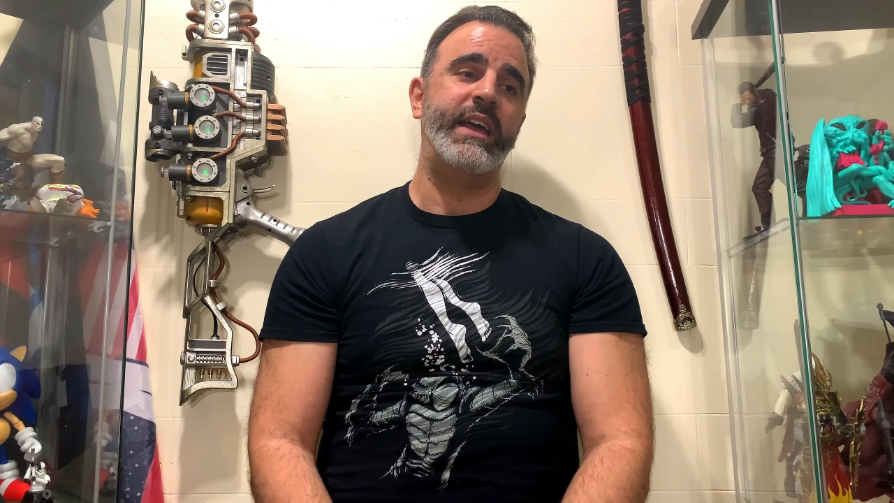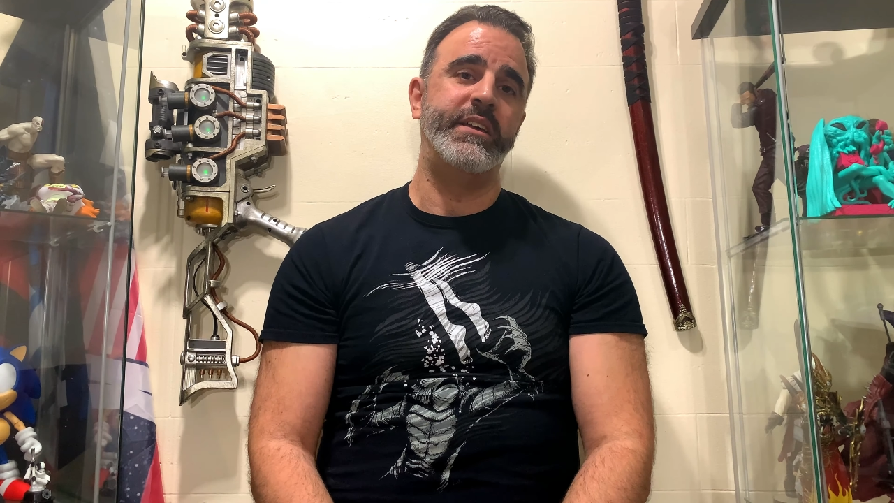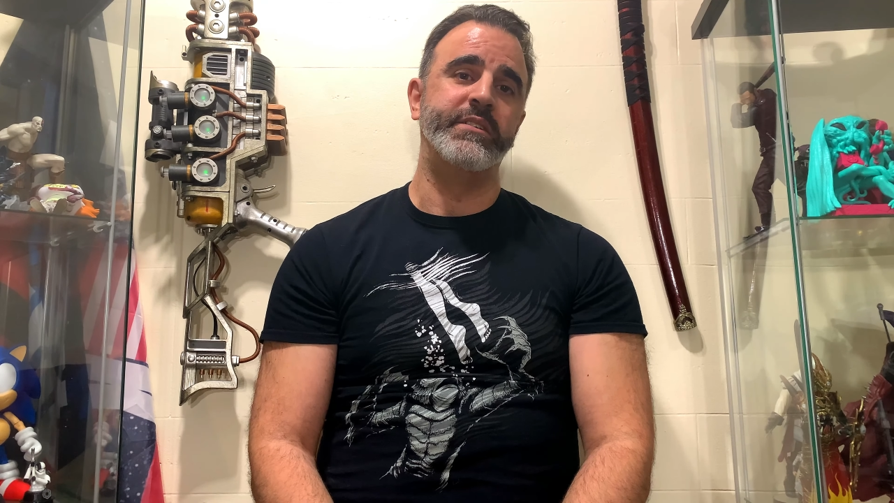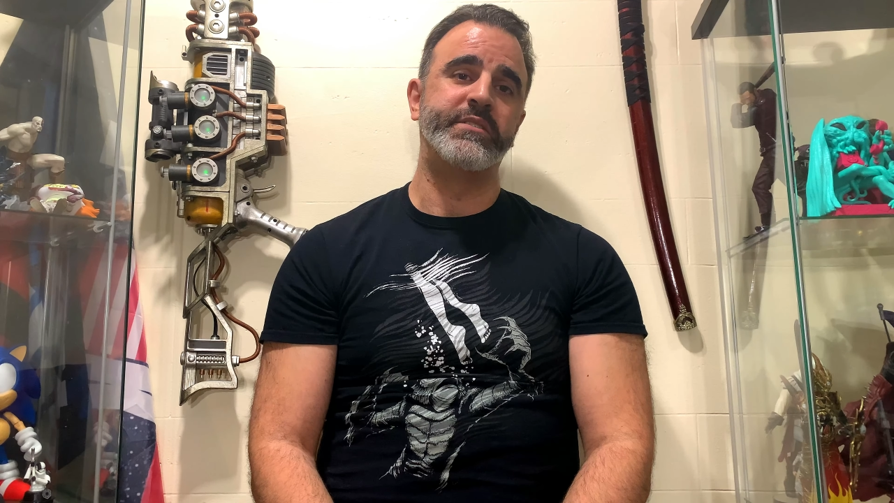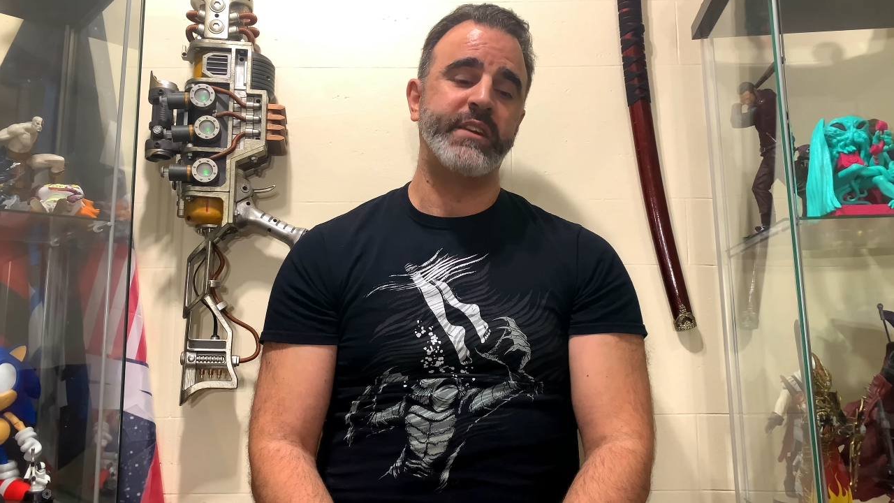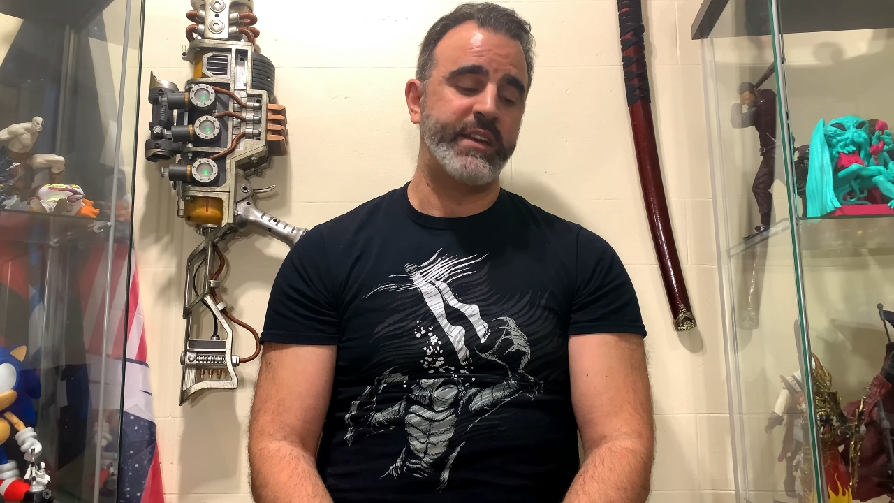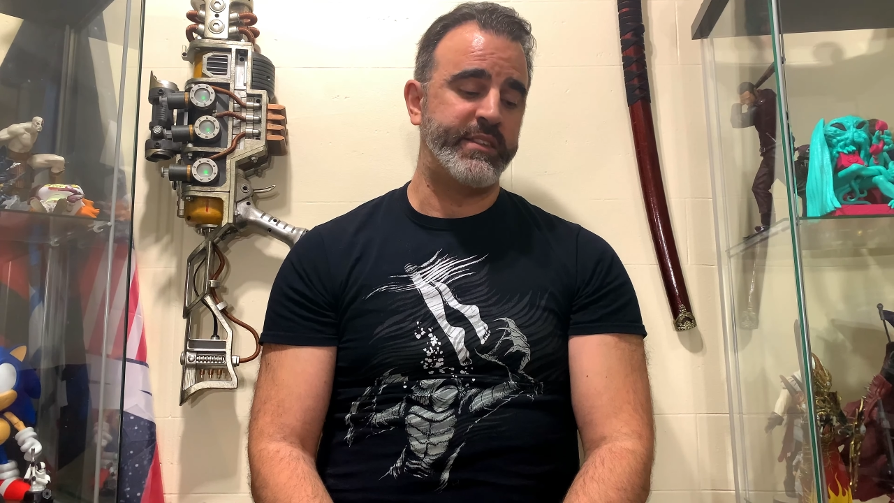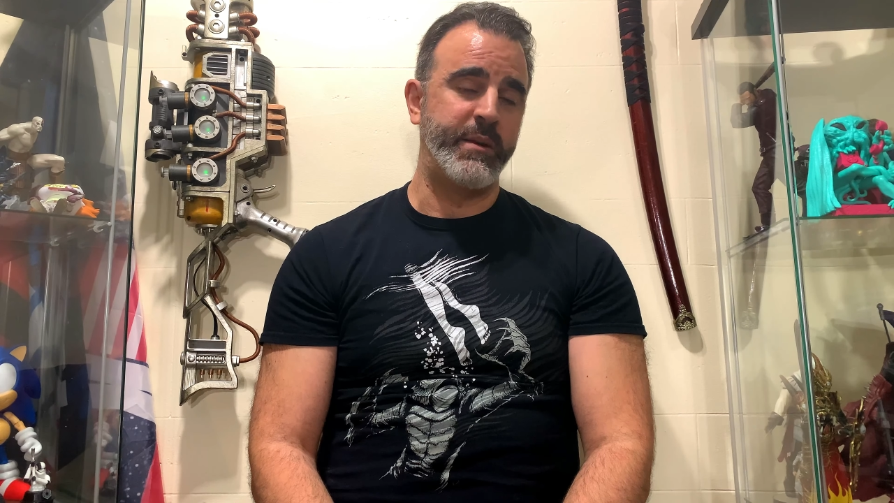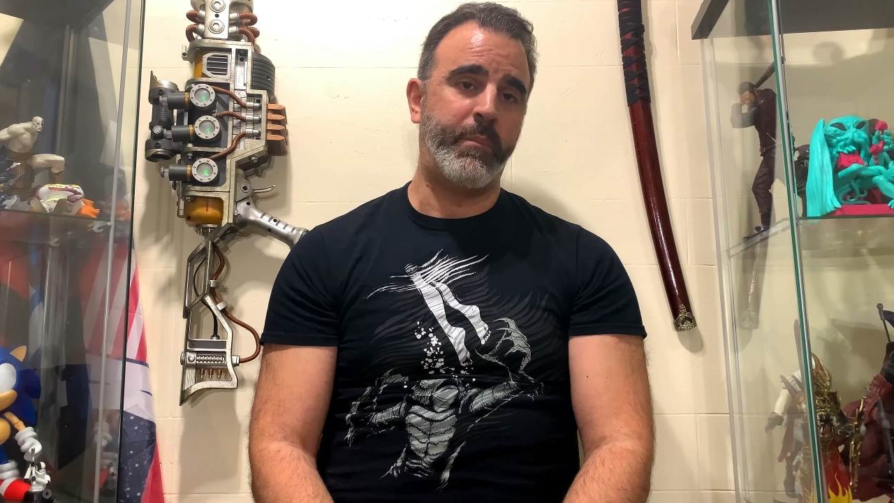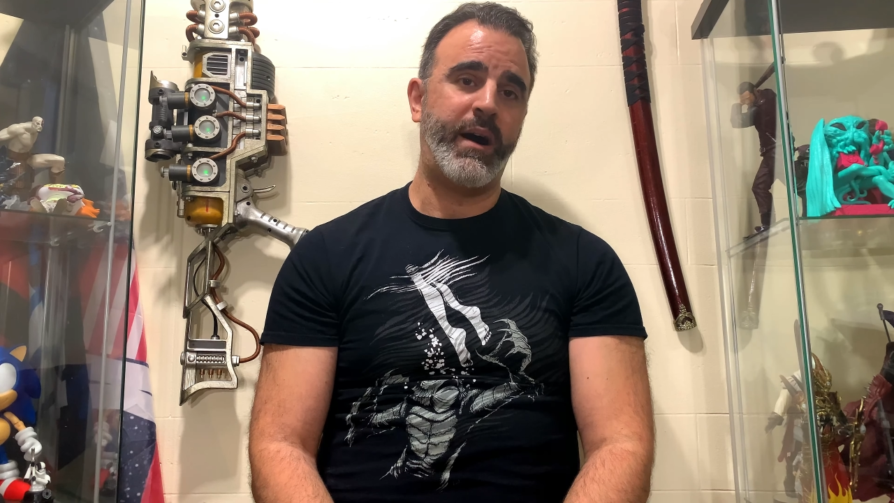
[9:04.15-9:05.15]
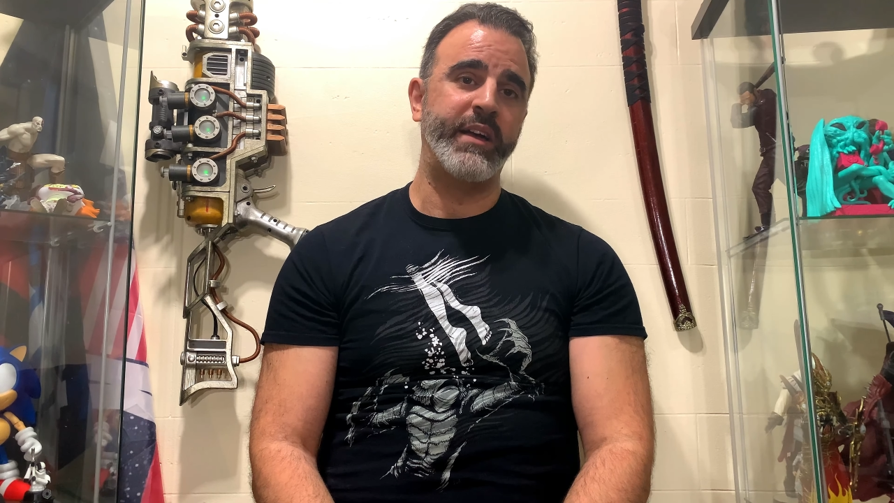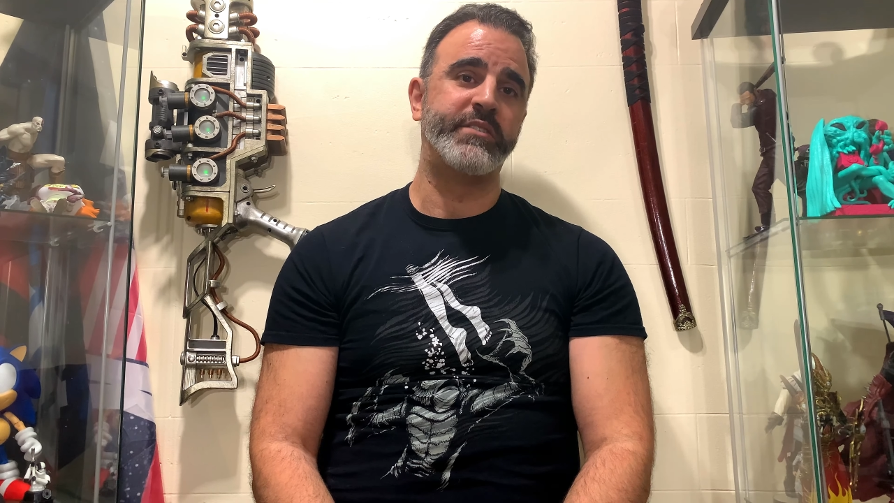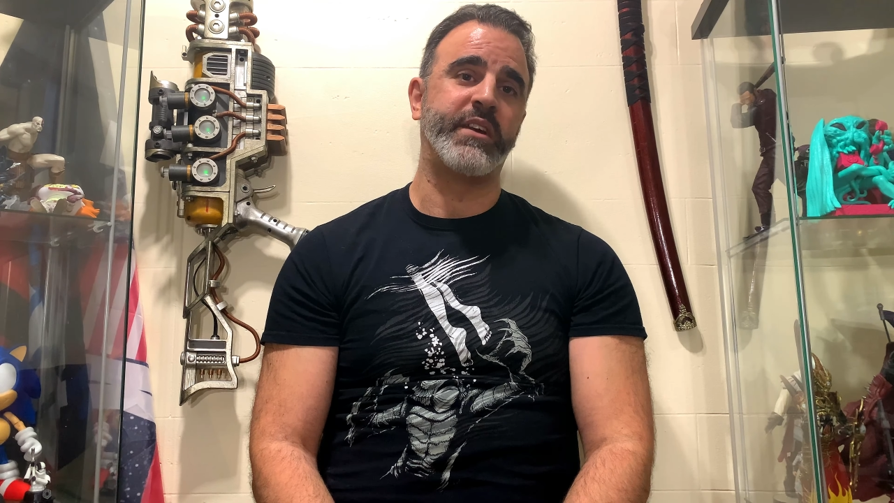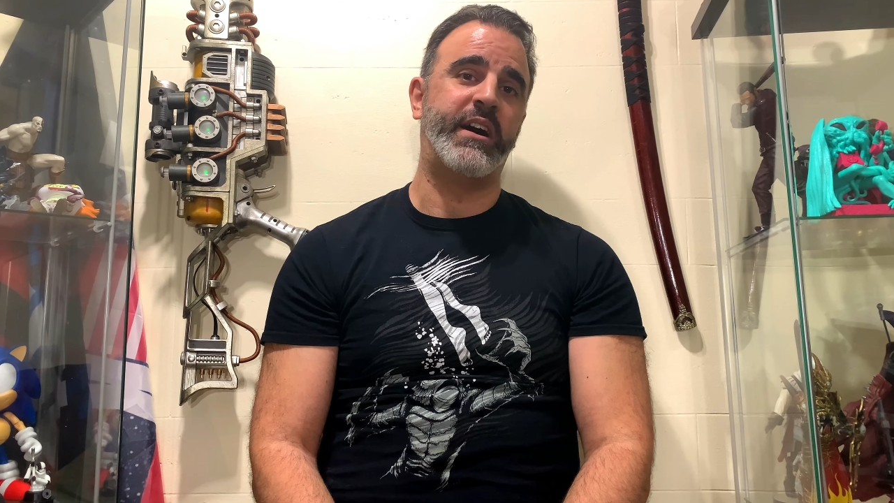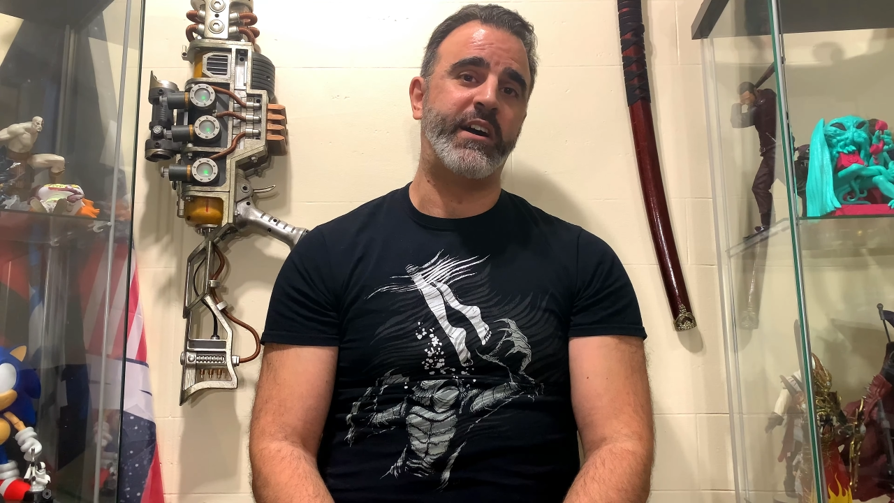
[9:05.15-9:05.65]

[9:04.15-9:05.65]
his demise,